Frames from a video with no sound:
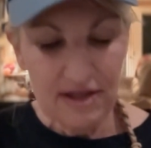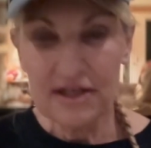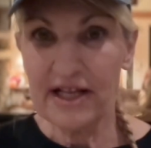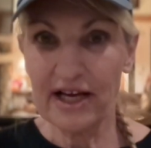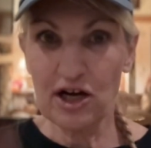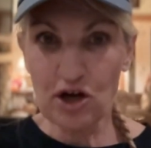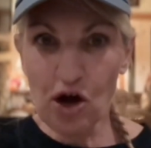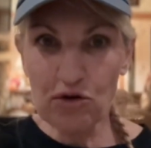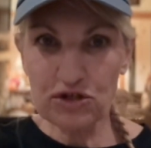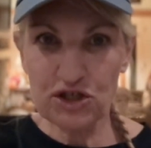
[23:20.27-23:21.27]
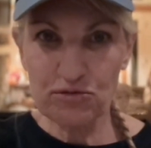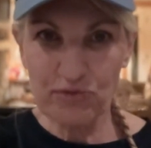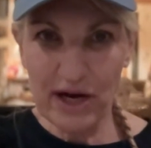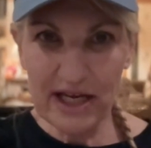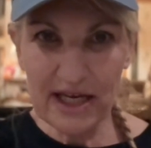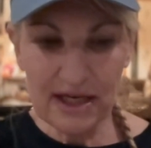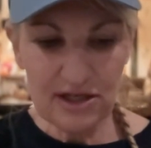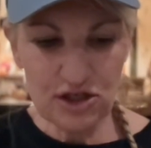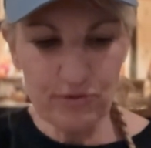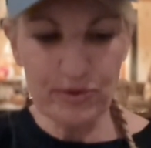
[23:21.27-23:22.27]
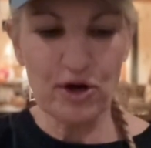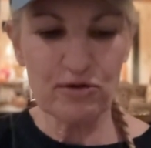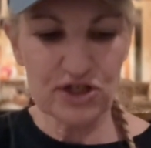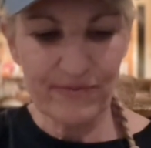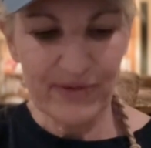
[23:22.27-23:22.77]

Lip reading: like a coach. Ready? Super coach.